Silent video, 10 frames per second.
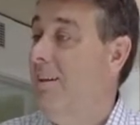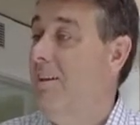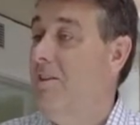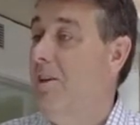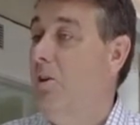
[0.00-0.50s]

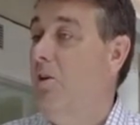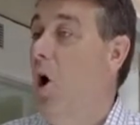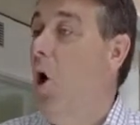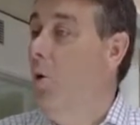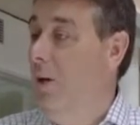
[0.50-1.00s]
They're not
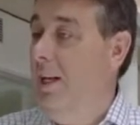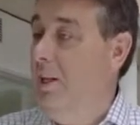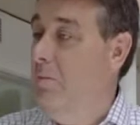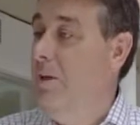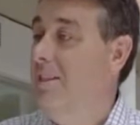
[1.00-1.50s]
owning
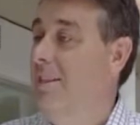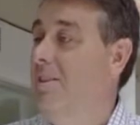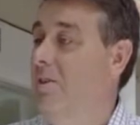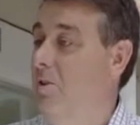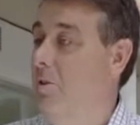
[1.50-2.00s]
the
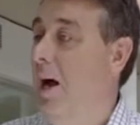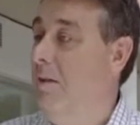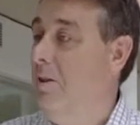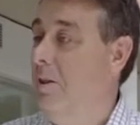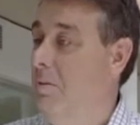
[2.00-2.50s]
business and
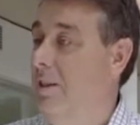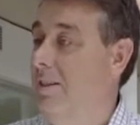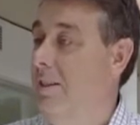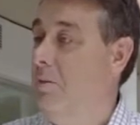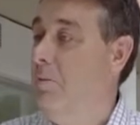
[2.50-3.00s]
driving the
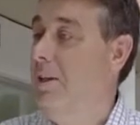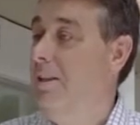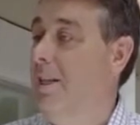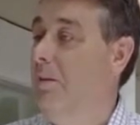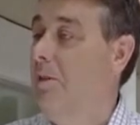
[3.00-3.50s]
business, but at
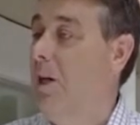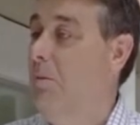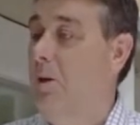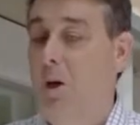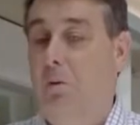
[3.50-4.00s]
the same
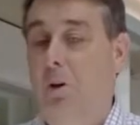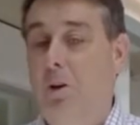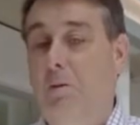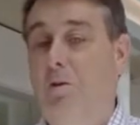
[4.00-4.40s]
time you don't want them to be